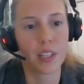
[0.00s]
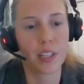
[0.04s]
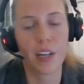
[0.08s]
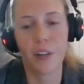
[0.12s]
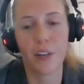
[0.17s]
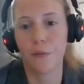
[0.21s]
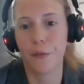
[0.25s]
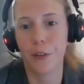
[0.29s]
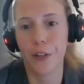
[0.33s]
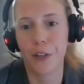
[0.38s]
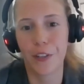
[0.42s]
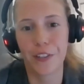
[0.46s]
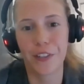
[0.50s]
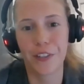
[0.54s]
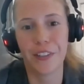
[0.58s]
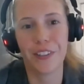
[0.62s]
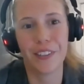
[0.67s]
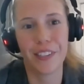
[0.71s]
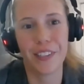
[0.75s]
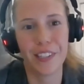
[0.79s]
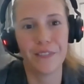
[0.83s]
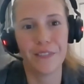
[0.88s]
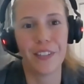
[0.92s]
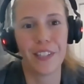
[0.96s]

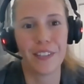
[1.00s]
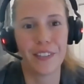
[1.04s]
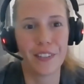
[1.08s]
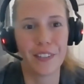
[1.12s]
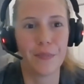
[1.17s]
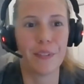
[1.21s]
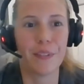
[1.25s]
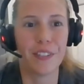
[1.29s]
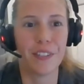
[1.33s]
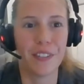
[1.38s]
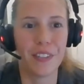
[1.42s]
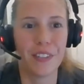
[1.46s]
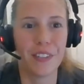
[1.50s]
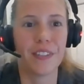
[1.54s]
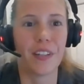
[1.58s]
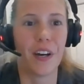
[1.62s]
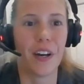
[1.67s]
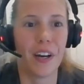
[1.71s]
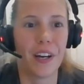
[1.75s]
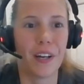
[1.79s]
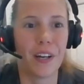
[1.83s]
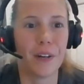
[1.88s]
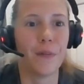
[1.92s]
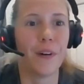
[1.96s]
unfortunately, invasive species
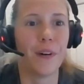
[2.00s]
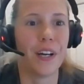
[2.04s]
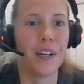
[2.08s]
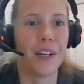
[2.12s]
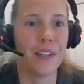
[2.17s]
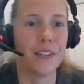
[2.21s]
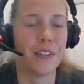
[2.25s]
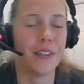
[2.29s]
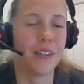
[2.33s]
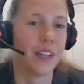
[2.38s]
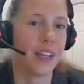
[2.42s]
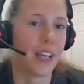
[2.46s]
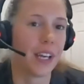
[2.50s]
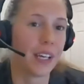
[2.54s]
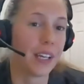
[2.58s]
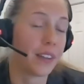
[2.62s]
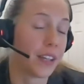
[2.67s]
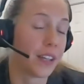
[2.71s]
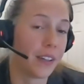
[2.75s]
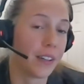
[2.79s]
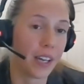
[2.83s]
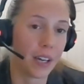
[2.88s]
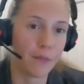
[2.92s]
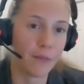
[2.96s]
are why like
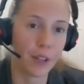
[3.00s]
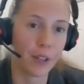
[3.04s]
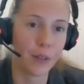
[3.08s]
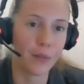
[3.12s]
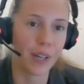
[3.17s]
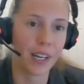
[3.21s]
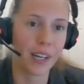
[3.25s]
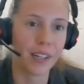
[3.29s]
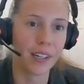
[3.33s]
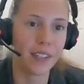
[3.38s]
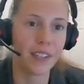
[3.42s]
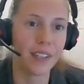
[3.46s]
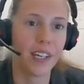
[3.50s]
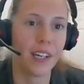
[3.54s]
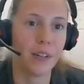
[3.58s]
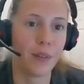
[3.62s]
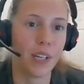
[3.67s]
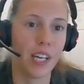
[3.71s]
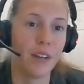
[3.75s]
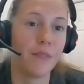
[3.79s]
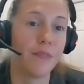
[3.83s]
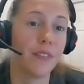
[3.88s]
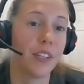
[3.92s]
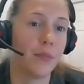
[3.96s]
they're everywhere, and
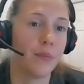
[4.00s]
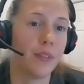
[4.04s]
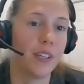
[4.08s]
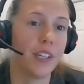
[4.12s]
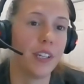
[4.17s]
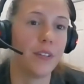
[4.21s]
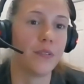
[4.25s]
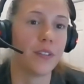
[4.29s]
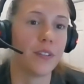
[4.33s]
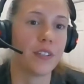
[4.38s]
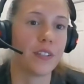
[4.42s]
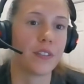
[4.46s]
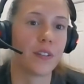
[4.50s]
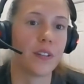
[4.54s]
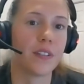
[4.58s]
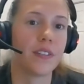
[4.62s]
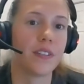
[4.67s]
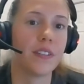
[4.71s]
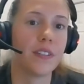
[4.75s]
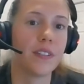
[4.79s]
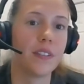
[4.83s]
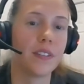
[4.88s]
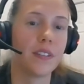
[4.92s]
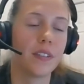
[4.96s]
we have limited
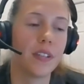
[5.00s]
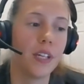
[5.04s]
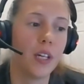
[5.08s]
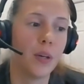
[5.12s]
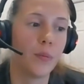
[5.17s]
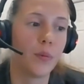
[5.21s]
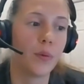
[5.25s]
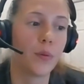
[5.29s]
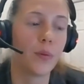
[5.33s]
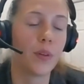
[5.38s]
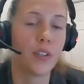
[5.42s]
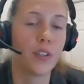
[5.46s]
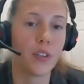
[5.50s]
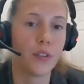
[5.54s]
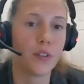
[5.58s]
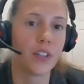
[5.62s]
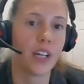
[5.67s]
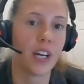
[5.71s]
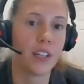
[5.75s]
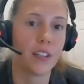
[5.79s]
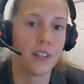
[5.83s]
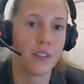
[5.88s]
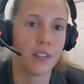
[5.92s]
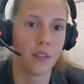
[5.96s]
resources, but we do
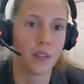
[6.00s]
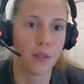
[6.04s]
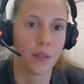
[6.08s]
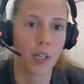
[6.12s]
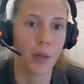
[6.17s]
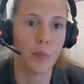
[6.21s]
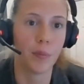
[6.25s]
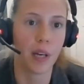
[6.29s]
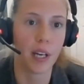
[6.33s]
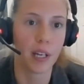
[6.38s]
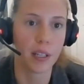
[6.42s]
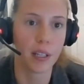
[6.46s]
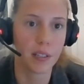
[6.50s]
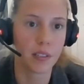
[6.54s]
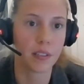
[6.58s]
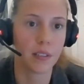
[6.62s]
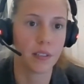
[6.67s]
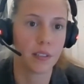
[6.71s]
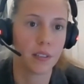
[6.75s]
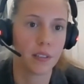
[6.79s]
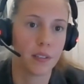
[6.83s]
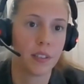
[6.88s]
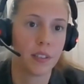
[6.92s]
try to do our best.